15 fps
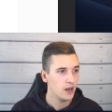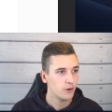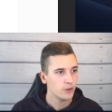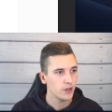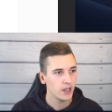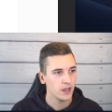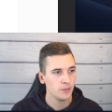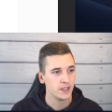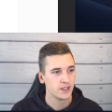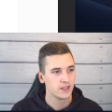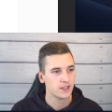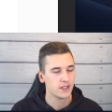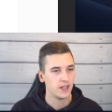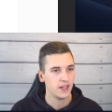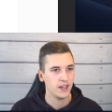our
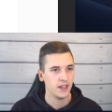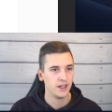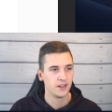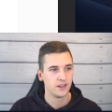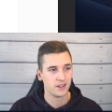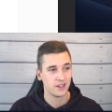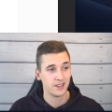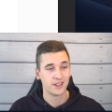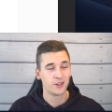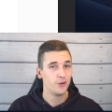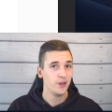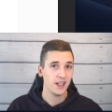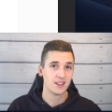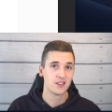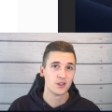elements and
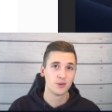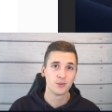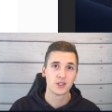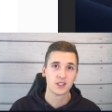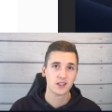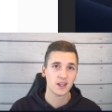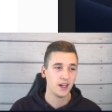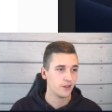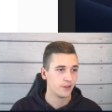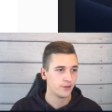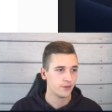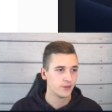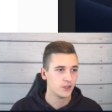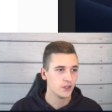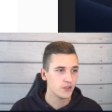create some kind of
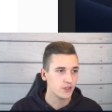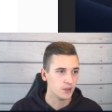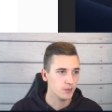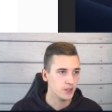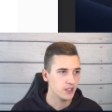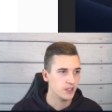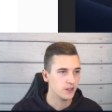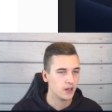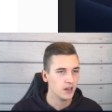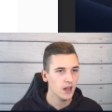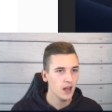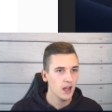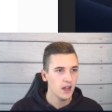system in here.